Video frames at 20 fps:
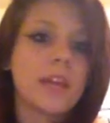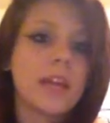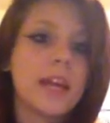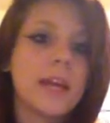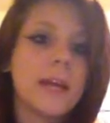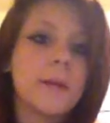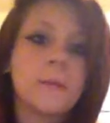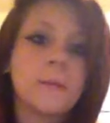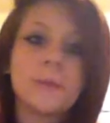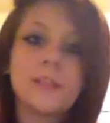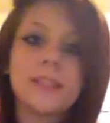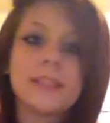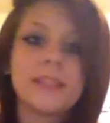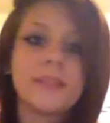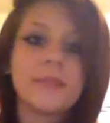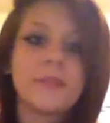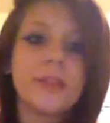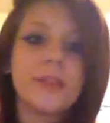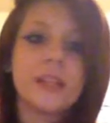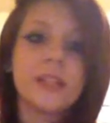It wasn't a
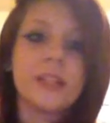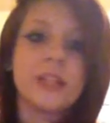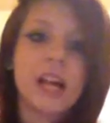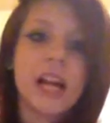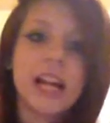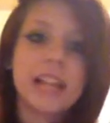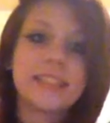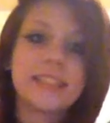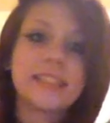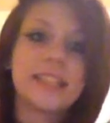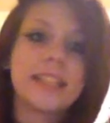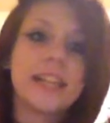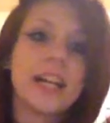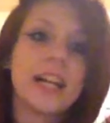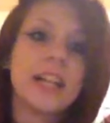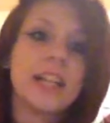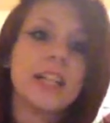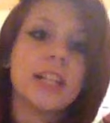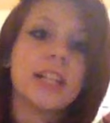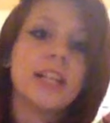very drastic
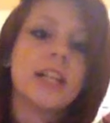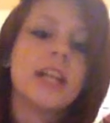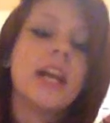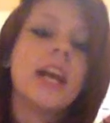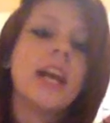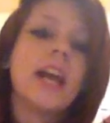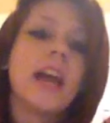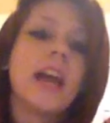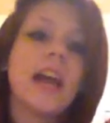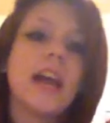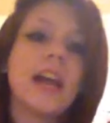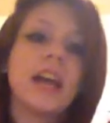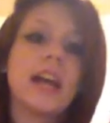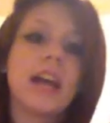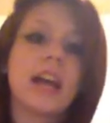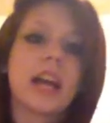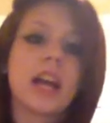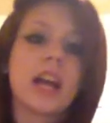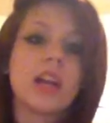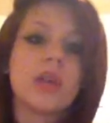color, and I
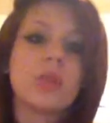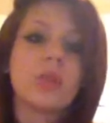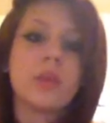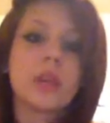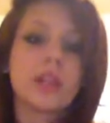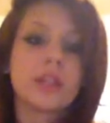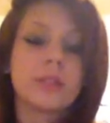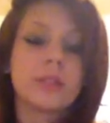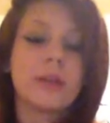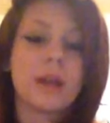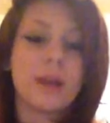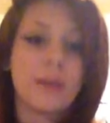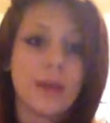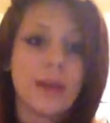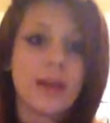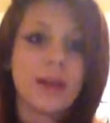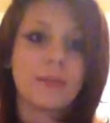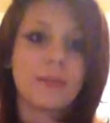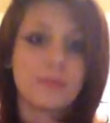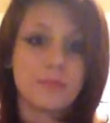kind of worked my
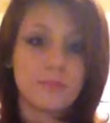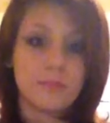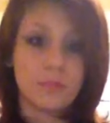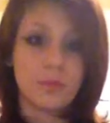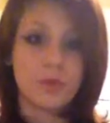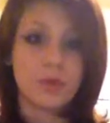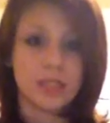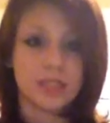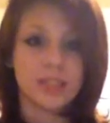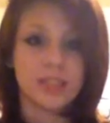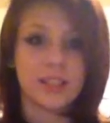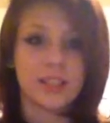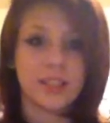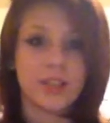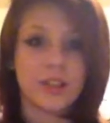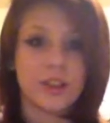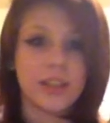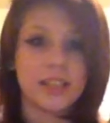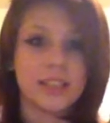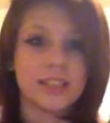way up more to the
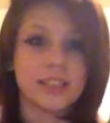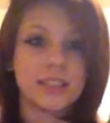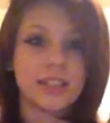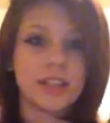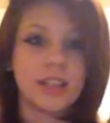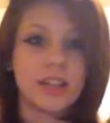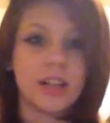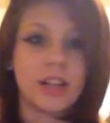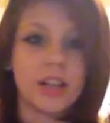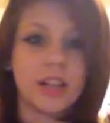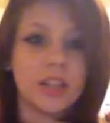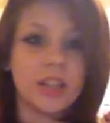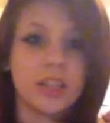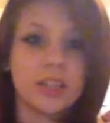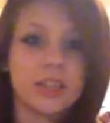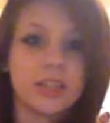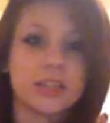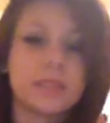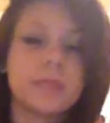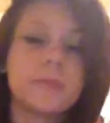crazier colors.